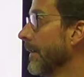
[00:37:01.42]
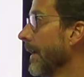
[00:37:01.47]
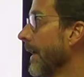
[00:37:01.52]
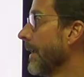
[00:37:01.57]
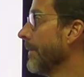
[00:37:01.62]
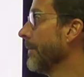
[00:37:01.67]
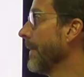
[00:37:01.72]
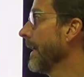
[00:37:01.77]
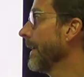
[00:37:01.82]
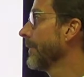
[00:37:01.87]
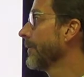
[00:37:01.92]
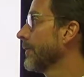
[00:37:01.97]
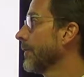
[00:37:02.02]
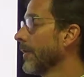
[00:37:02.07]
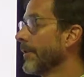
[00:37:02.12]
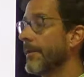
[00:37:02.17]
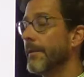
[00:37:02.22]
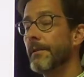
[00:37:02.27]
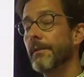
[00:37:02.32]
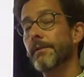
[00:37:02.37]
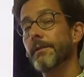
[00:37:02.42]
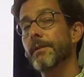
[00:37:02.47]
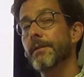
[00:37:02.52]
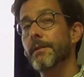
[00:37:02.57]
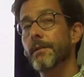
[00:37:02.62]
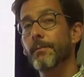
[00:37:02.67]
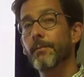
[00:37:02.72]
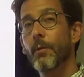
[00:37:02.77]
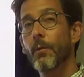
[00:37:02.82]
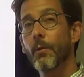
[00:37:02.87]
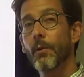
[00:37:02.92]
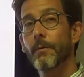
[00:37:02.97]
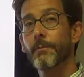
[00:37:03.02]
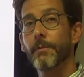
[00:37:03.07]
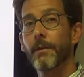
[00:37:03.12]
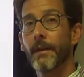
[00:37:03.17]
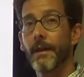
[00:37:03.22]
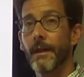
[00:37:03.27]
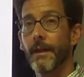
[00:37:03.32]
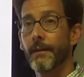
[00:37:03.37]
and make sure that there's a support
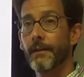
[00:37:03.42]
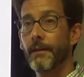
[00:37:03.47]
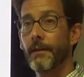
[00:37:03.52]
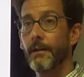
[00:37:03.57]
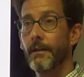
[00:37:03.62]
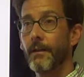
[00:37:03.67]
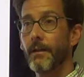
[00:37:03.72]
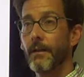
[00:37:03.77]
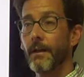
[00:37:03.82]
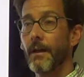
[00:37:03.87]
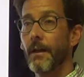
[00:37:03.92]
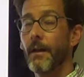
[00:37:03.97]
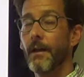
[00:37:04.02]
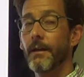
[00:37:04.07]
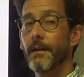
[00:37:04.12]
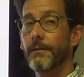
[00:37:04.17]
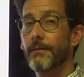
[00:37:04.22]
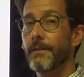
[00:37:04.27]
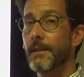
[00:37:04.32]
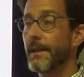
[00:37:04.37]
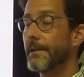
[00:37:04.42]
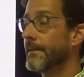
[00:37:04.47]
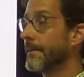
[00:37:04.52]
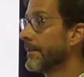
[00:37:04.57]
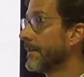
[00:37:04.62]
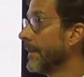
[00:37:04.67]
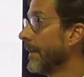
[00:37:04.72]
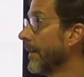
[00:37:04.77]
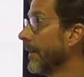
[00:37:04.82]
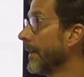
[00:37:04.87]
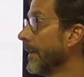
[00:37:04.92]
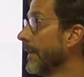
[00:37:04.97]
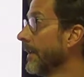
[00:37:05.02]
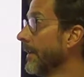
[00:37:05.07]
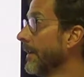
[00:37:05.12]
plan if necessary.